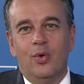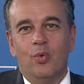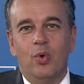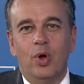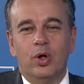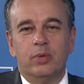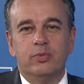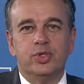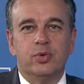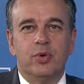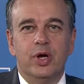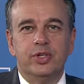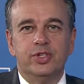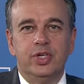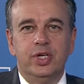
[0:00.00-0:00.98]
Welcome to
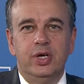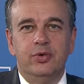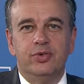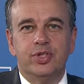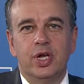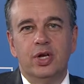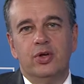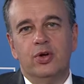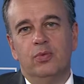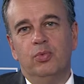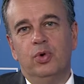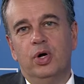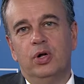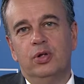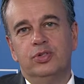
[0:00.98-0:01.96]
ITU Telecom
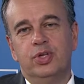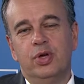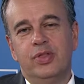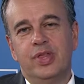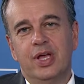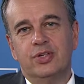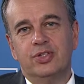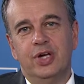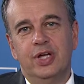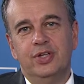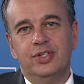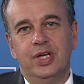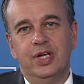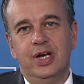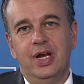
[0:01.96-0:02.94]
World
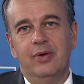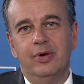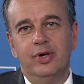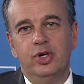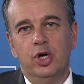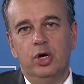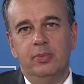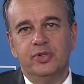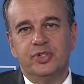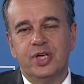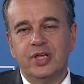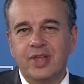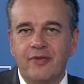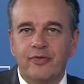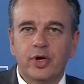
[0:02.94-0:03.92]
2018 here in Durban,
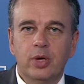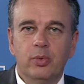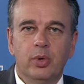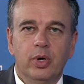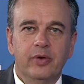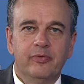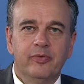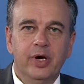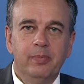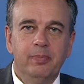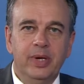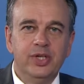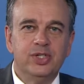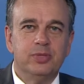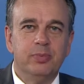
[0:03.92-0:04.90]
South Africa, where I'm very
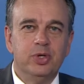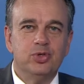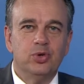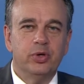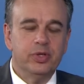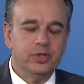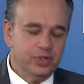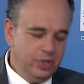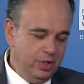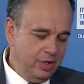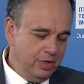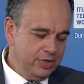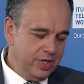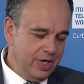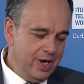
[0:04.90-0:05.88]
pleased to be joined in the studio
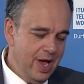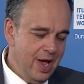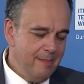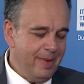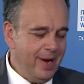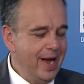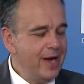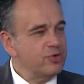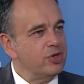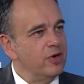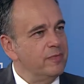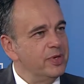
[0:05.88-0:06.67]
today by Ashraf